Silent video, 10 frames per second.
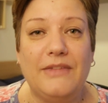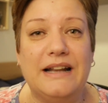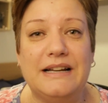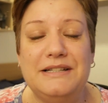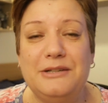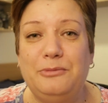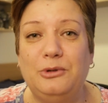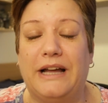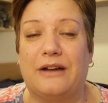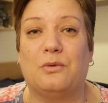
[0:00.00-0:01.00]
and I did
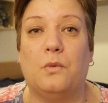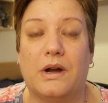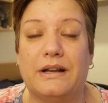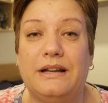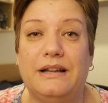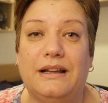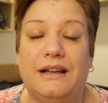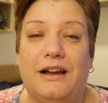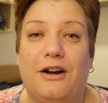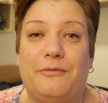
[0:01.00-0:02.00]
pull out one
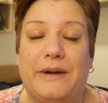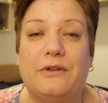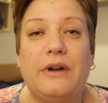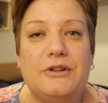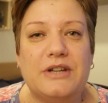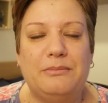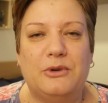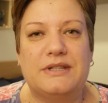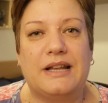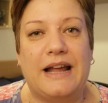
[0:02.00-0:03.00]
of my crochet
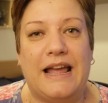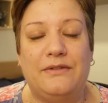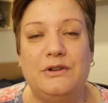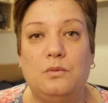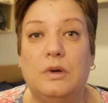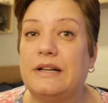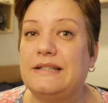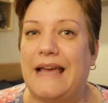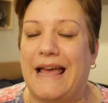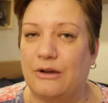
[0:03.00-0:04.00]
books that I haven't
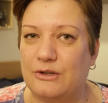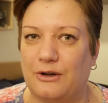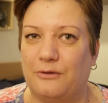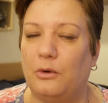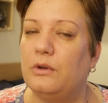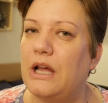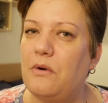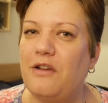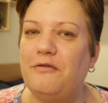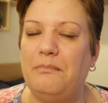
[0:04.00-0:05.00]
worked out of,
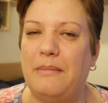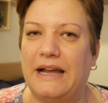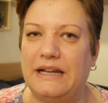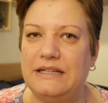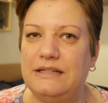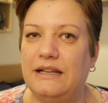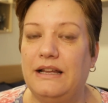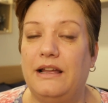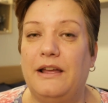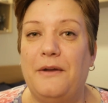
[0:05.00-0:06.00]
although I've made
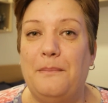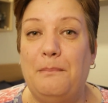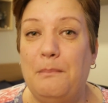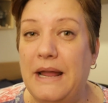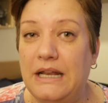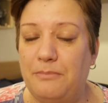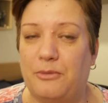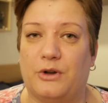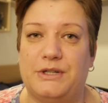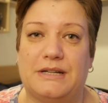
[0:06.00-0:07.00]
many
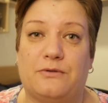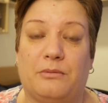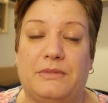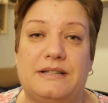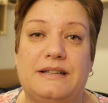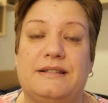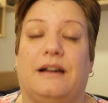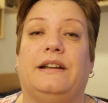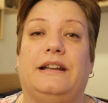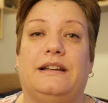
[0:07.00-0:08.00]
projects from this
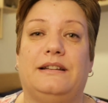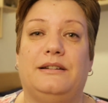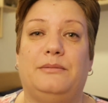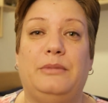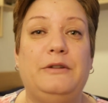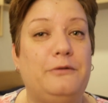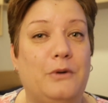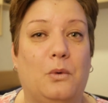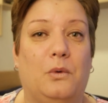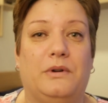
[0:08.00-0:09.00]
designer
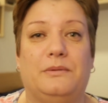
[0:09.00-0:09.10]
before.